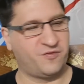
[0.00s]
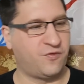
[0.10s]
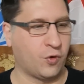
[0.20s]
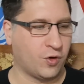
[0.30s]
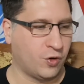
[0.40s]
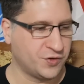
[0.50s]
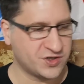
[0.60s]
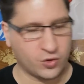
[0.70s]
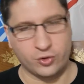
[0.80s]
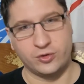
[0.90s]
for all
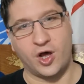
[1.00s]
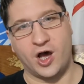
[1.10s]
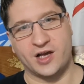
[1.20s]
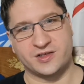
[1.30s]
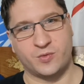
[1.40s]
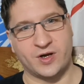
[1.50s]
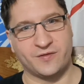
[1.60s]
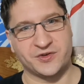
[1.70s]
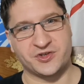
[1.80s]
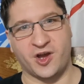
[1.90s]
these old laws and
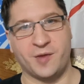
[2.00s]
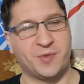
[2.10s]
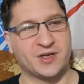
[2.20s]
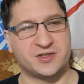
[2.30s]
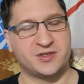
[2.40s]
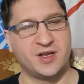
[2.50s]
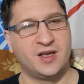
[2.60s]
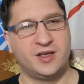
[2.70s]
whatever stop us